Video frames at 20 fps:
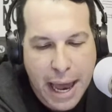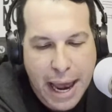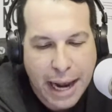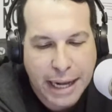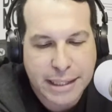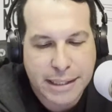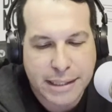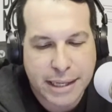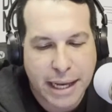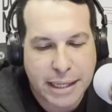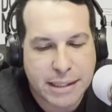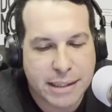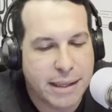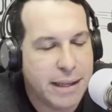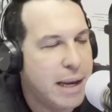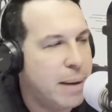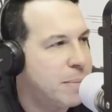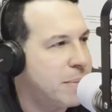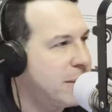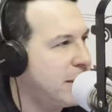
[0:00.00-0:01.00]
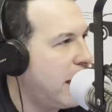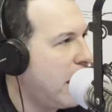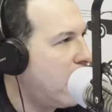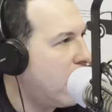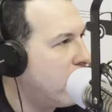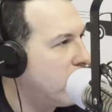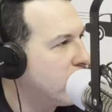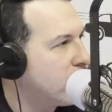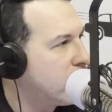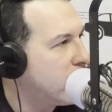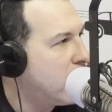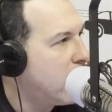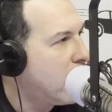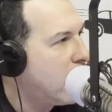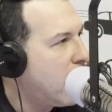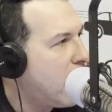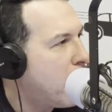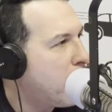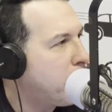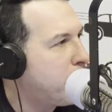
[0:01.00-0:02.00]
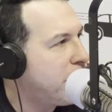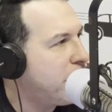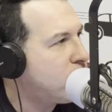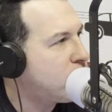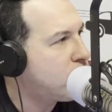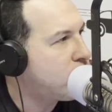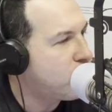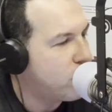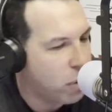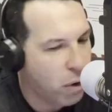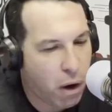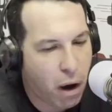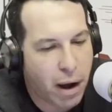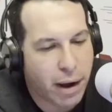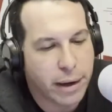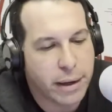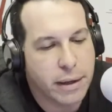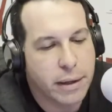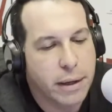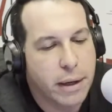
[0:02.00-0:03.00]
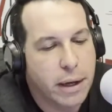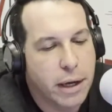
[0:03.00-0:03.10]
and says to themselves, be strong,